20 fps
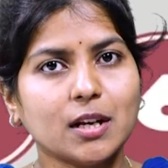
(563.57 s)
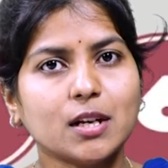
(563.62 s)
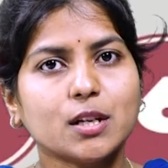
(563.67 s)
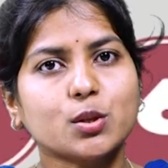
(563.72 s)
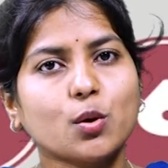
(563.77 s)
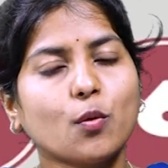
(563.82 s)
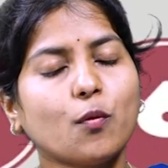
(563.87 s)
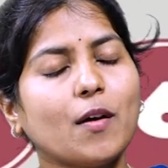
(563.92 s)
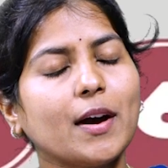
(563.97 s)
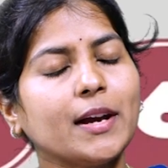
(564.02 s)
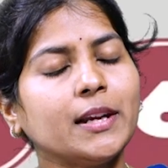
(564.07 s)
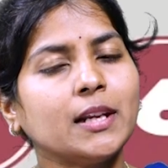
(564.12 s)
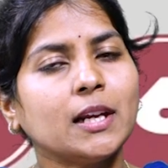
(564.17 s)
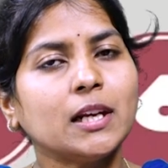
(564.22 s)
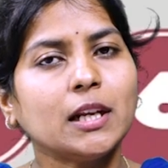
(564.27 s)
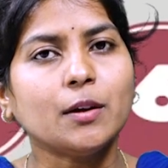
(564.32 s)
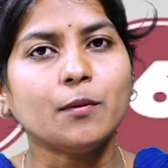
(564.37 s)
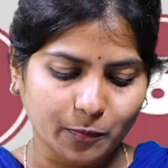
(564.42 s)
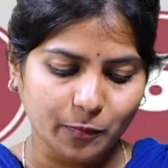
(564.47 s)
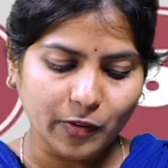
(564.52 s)
So
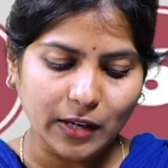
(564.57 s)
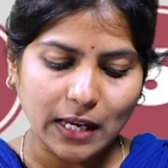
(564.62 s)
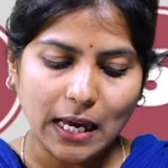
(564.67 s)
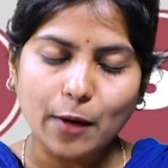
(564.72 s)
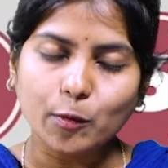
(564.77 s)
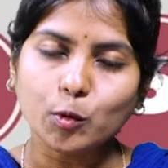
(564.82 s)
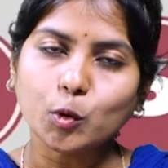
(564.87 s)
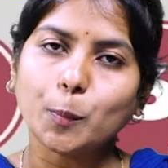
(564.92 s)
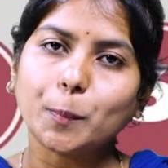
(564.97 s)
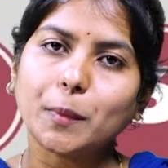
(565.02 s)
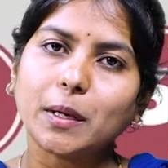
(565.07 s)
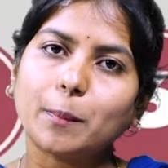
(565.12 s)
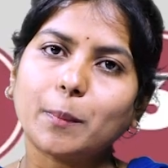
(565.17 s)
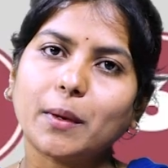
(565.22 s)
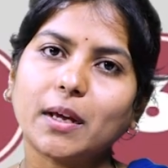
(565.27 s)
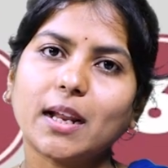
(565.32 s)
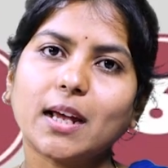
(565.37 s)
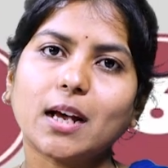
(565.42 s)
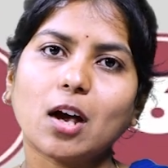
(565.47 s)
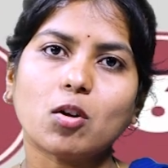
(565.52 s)
finally we have to
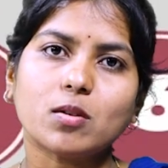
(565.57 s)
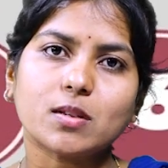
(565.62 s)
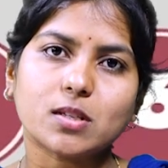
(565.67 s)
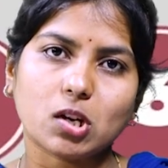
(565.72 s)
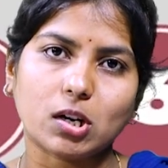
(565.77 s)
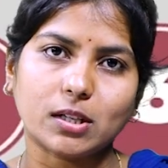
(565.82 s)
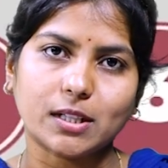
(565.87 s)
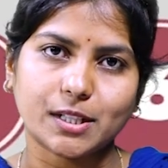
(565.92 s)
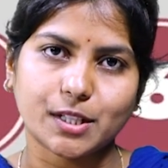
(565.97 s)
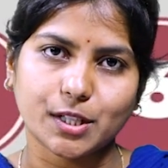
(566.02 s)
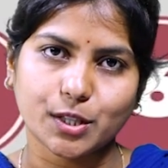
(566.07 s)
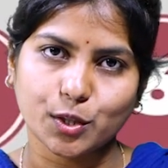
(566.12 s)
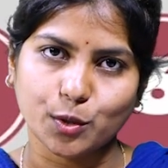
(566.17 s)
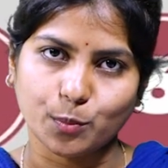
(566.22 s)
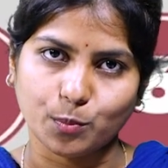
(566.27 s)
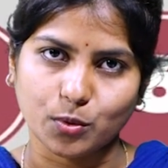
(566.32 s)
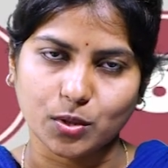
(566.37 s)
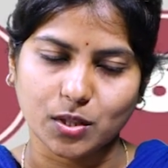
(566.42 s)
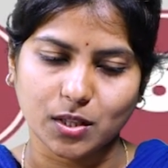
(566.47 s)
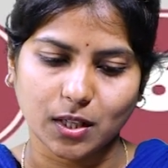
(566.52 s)
prepare a consolidated
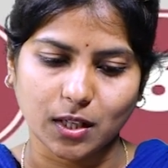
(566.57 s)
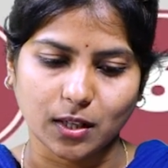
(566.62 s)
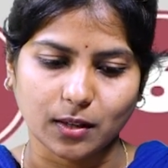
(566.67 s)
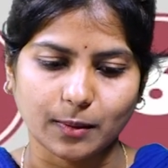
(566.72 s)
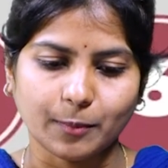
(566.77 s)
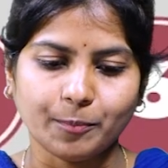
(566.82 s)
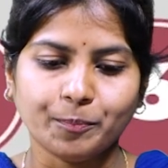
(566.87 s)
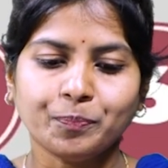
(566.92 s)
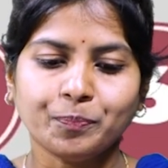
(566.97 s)
report here.